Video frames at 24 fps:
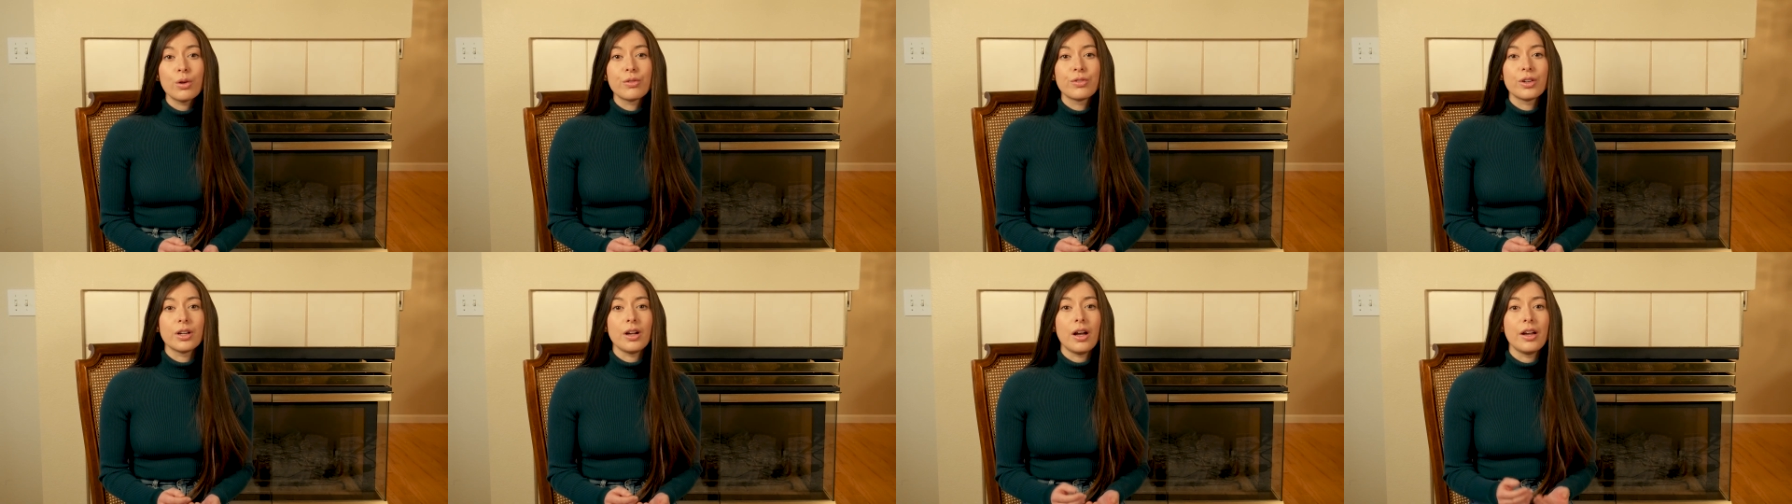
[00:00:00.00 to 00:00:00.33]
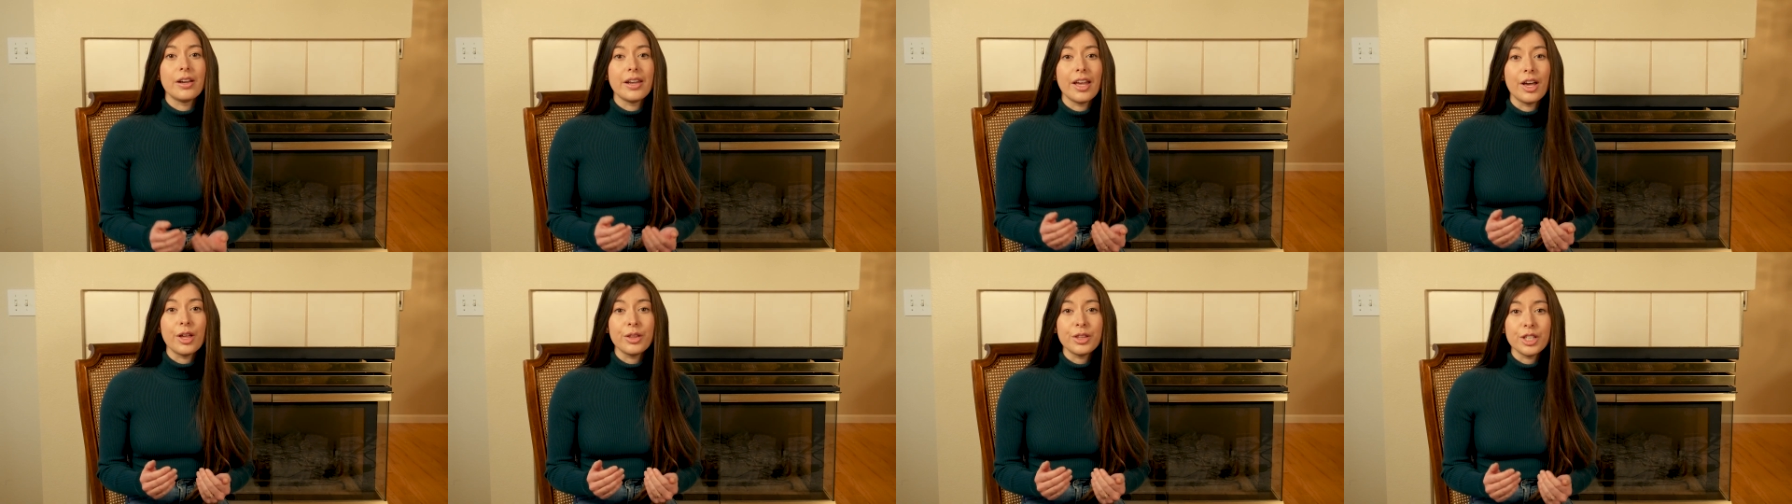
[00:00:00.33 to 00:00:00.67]
over
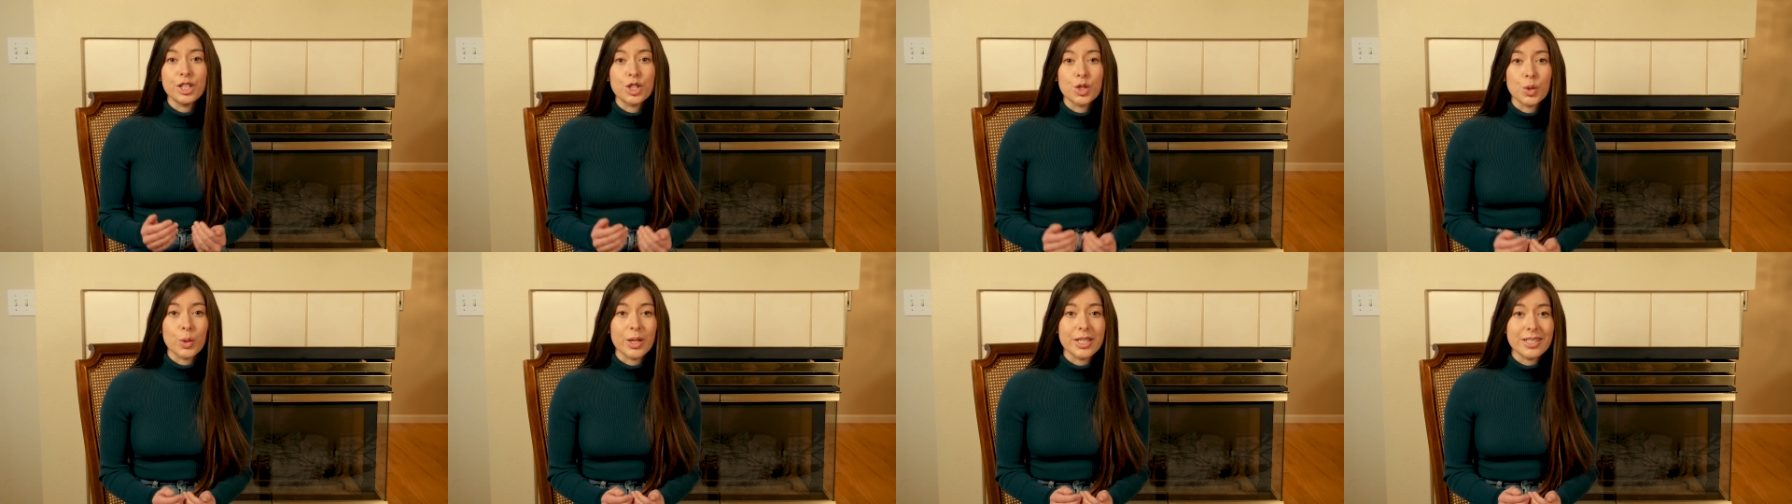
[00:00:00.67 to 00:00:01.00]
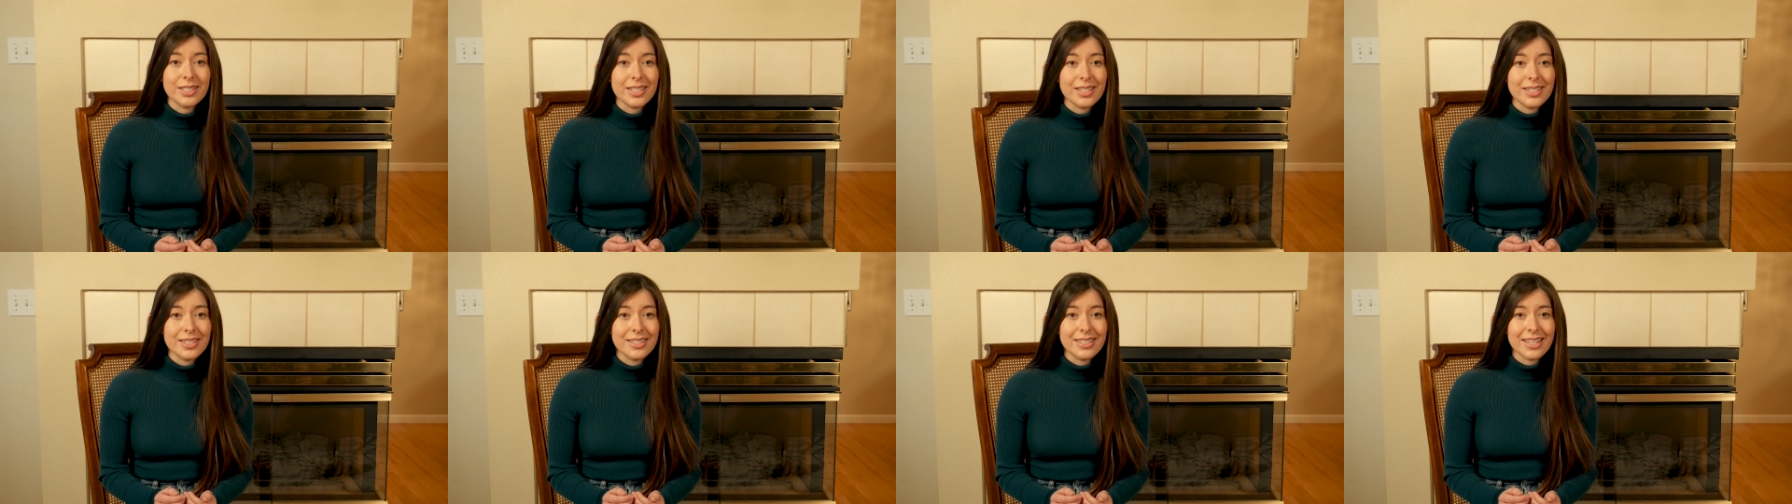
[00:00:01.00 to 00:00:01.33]
unhealthy
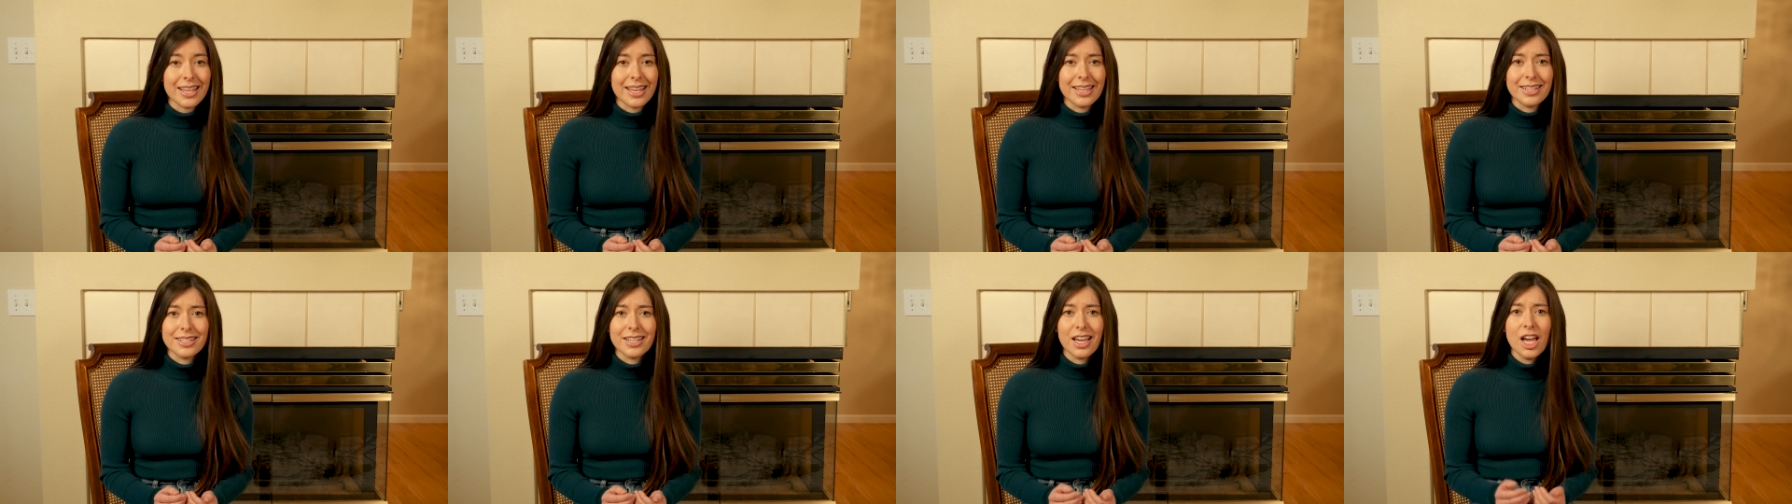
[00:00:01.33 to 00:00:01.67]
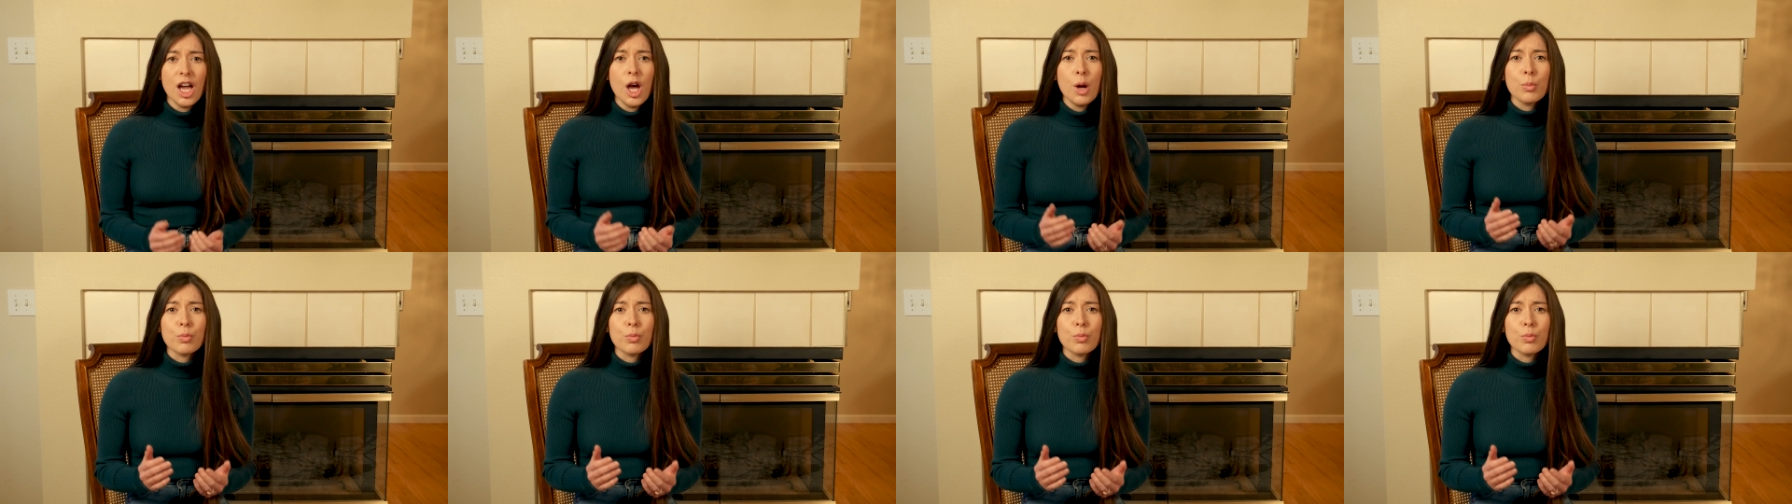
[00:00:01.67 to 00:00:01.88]
choices and